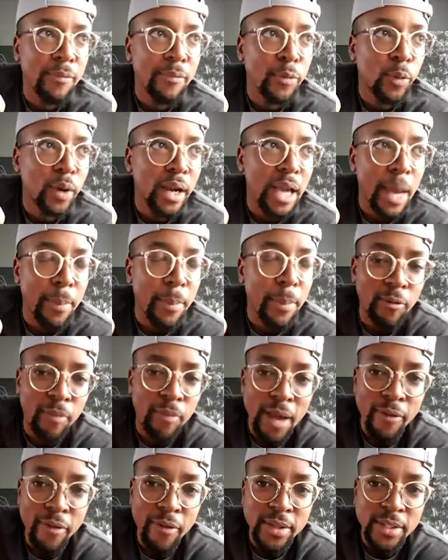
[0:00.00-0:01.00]
What a couple of
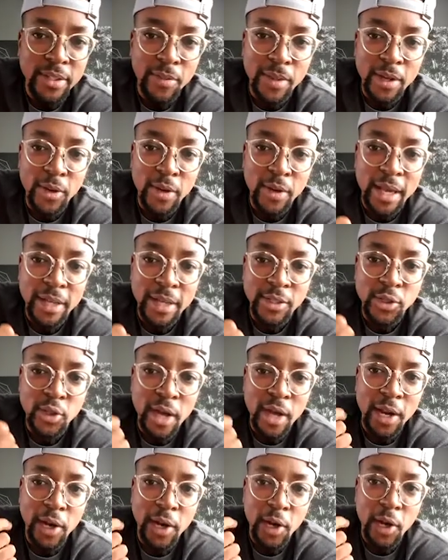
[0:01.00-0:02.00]
my friends have been doing is
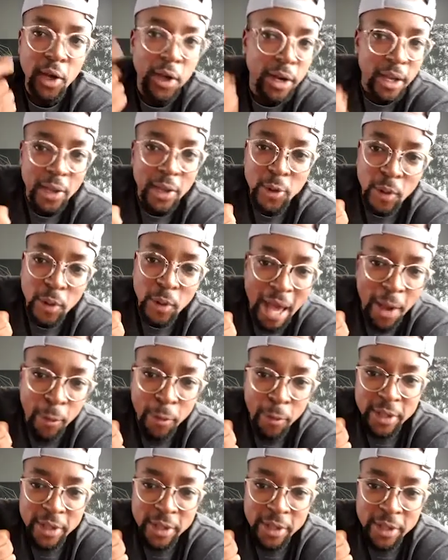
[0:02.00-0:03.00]
trying to learn a new
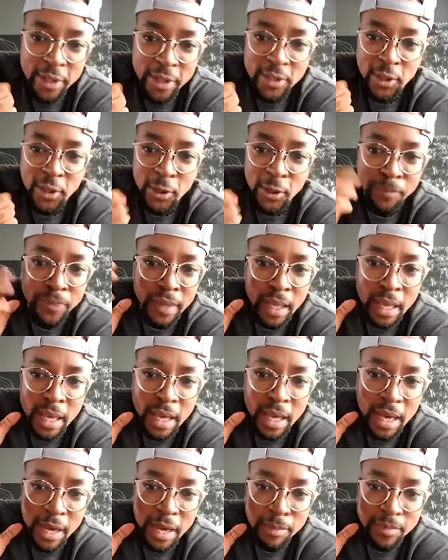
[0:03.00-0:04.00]
language. So
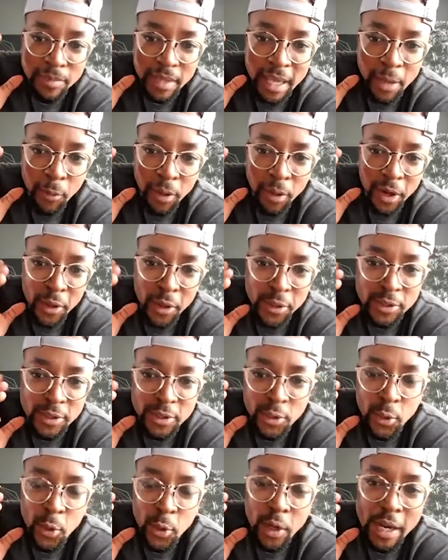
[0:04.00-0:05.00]
get one of those
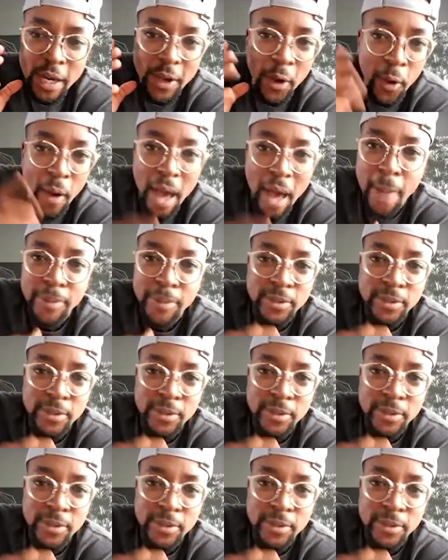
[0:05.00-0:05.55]
Duolingo apps